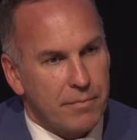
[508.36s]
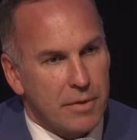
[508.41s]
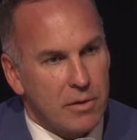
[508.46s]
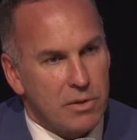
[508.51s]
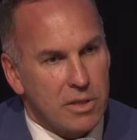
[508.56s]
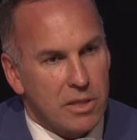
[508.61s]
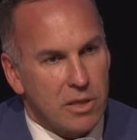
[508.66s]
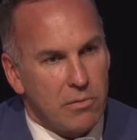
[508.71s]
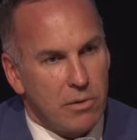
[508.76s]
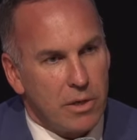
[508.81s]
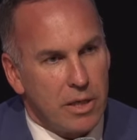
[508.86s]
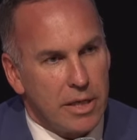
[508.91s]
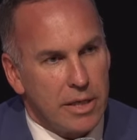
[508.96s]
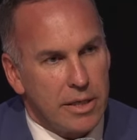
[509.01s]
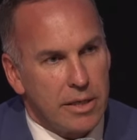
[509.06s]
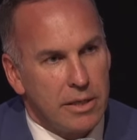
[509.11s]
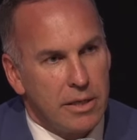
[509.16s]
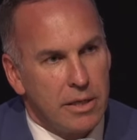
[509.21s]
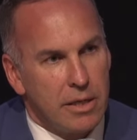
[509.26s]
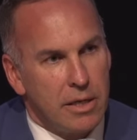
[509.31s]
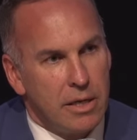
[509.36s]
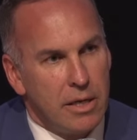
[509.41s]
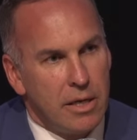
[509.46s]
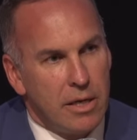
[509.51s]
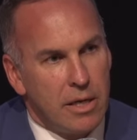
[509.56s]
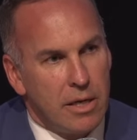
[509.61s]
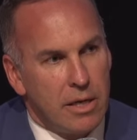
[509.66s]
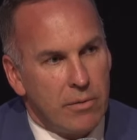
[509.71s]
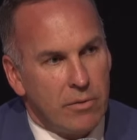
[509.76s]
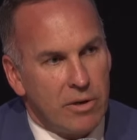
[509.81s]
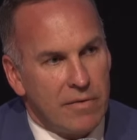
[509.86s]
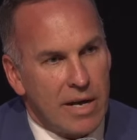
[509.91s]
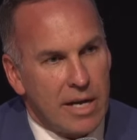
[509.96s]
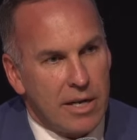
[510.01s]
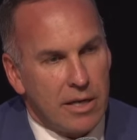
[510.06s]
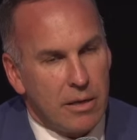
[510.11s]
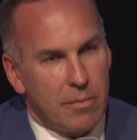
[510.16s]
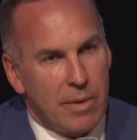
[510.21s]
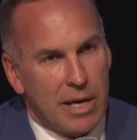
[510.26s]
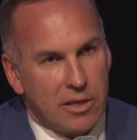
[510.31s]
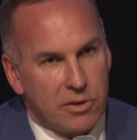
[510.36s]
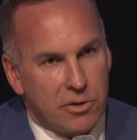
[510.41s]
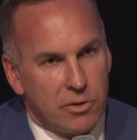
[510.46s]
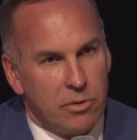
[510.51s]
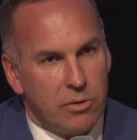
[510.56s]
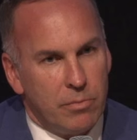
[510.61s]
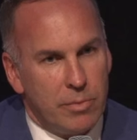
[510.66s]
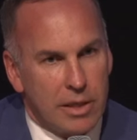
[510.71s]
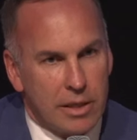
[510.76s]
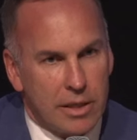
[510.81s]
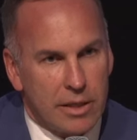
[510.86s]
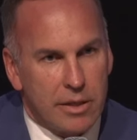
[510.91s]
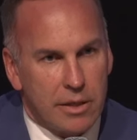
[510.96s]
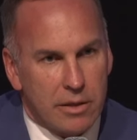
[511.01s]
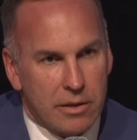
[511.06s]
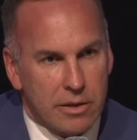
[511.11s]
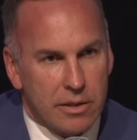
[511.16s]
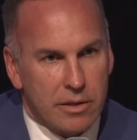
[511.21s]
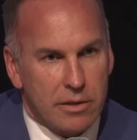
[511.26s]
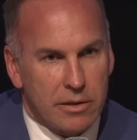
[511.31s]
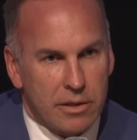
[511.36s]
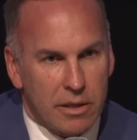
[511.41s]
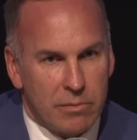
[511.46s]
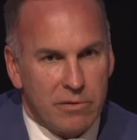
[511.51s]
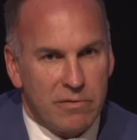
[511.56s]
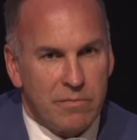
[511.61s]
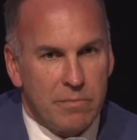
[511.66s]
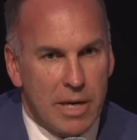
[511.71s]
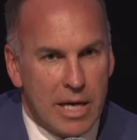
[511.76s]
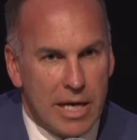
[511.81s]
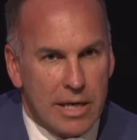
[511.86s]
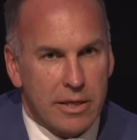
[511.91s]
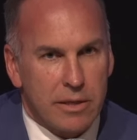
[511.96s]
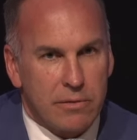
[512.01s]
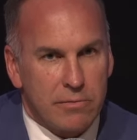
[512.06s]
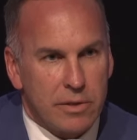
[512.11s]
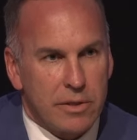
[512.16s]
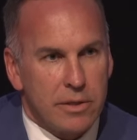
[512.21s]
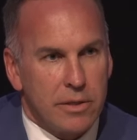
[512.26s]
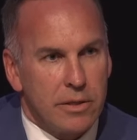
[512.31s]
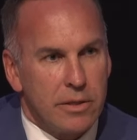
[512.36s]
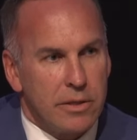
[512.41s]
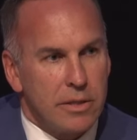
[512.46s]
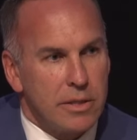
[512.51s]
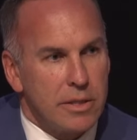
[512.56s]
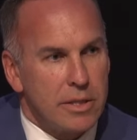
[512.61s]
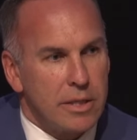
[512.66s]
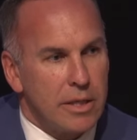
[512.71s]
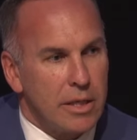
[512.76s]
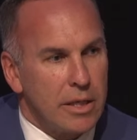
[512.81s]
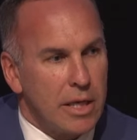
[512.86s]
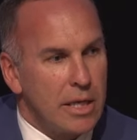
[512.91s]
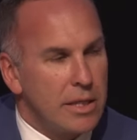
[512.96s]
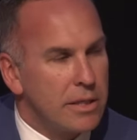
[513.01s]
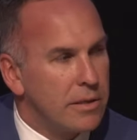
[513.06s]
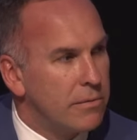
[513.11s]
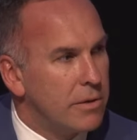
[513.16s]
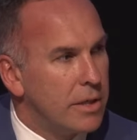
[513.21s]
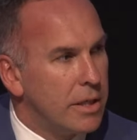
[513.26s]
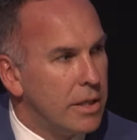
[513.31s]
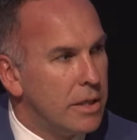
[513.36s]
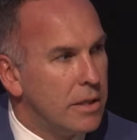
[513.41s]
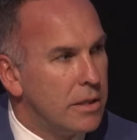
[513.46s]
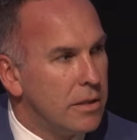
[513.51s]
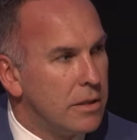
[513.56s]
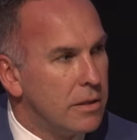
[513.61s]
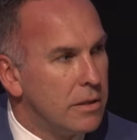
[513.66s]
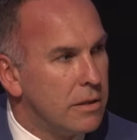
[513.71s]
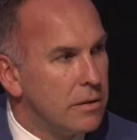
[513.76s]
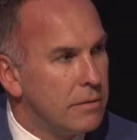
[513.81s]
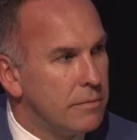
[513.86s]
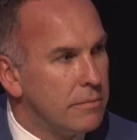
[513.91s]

acquired, we've added about $2 billion on top of market returns in the last 3 years.